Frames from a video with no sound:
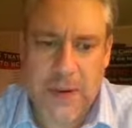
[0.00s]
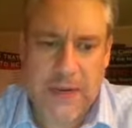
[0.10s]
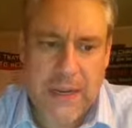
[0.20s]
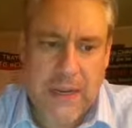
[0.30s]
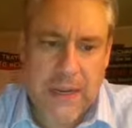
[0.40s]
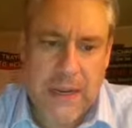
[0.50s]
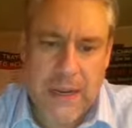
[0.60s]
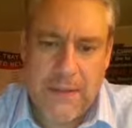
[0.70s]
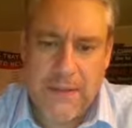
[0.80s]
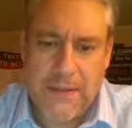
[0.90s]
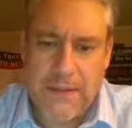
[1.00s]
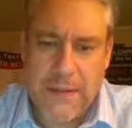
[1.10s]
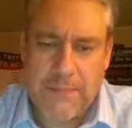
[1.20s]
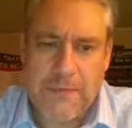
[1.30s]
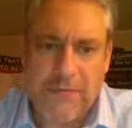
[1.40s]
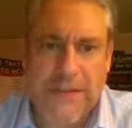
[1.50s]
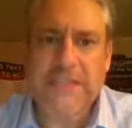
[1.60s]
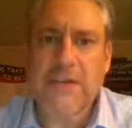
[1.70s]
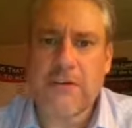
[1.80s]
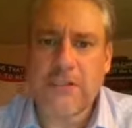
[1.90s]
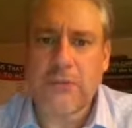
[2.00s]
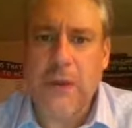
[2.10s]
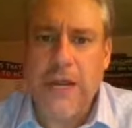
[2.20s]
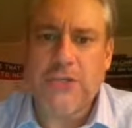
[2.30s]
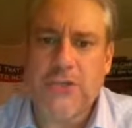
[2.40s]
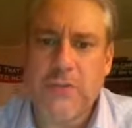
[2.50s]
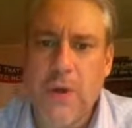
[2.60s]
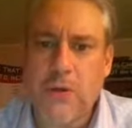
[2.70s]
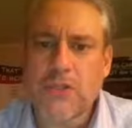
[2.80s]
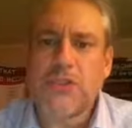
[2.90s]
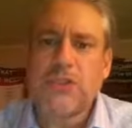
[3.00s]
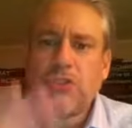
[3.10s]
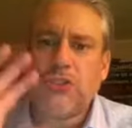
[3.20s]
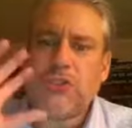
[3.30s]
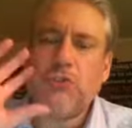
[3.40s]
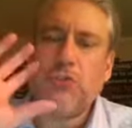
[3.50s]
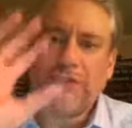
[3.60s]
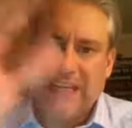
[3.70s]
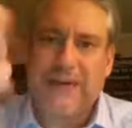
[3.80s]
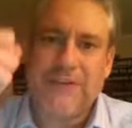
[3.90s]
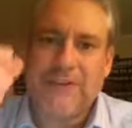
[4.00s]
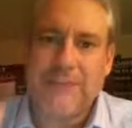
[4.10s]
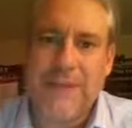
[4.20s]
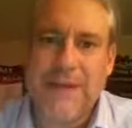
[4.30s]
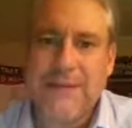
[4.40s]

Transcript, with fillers: But uh, the professing Christian will hate you the most because you will tell them